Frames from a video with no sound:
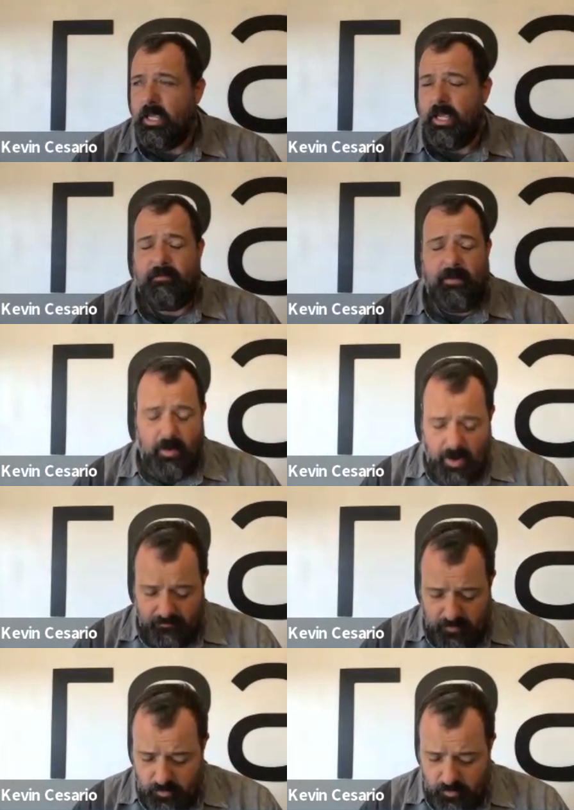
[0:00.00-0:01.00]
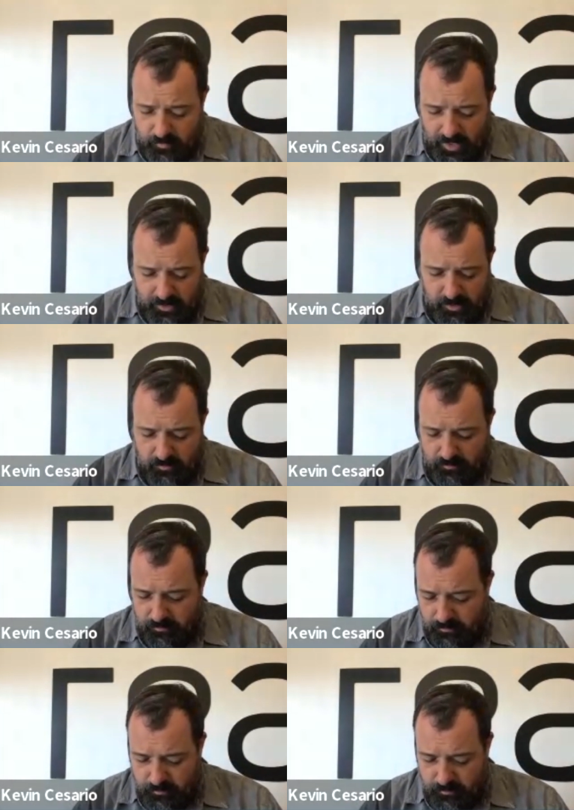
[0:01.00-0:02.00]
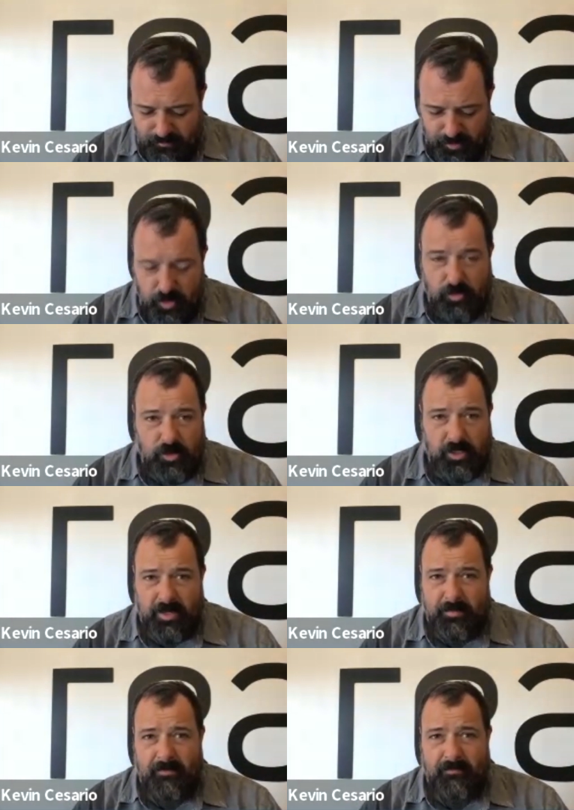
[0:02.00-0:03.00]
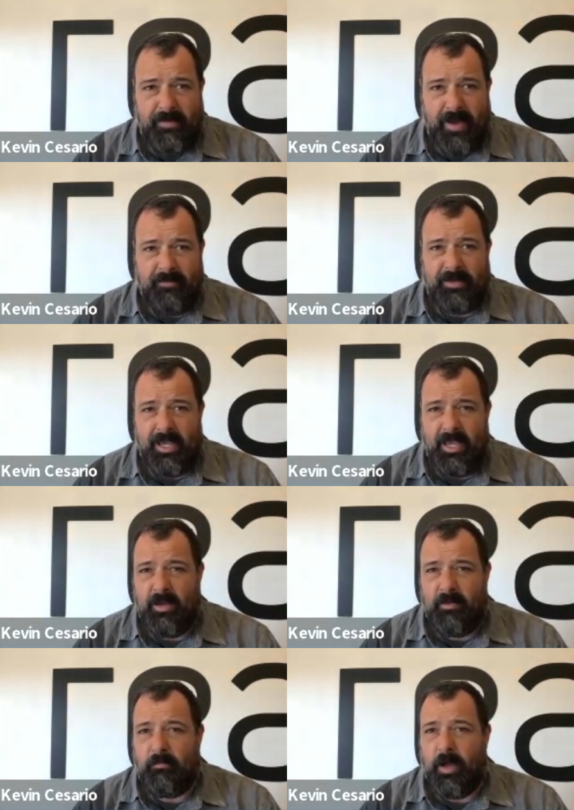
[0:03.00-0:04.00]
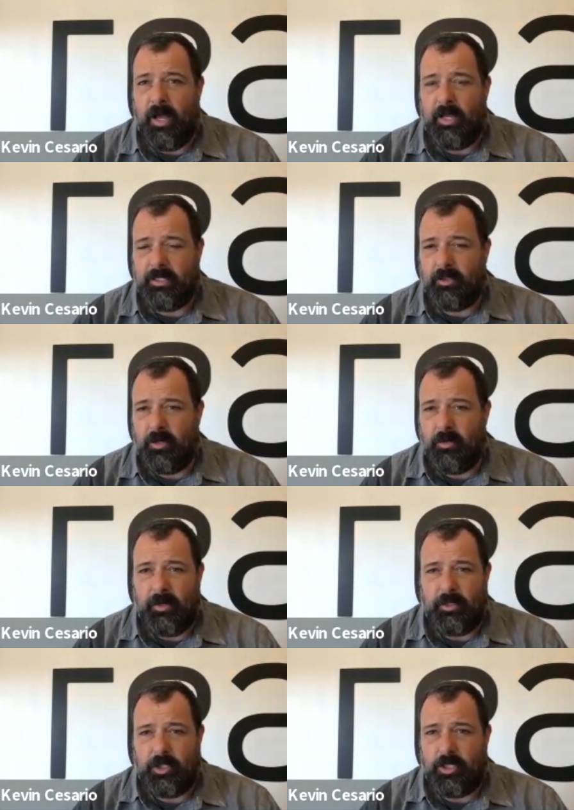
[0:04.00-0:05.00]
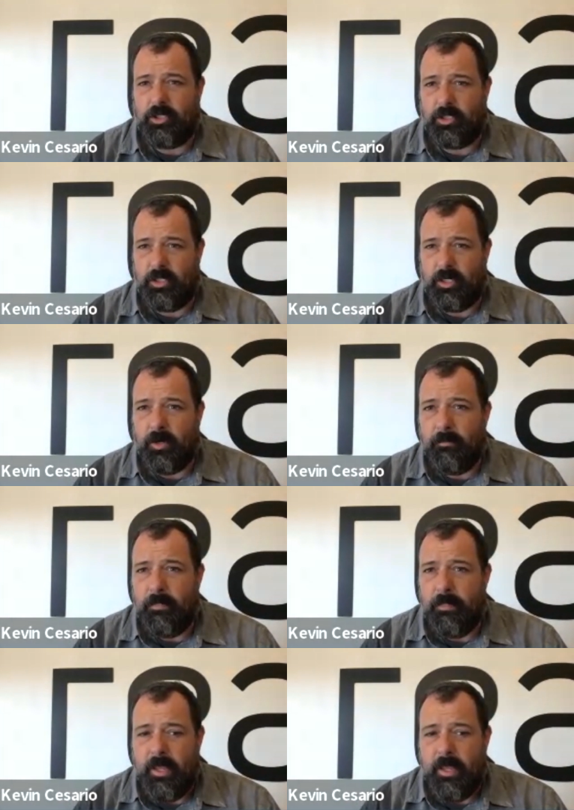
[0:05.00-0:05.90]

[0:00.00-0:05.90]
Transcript: if I do, I do usually about five to eight uh, 1031 exchanges a year.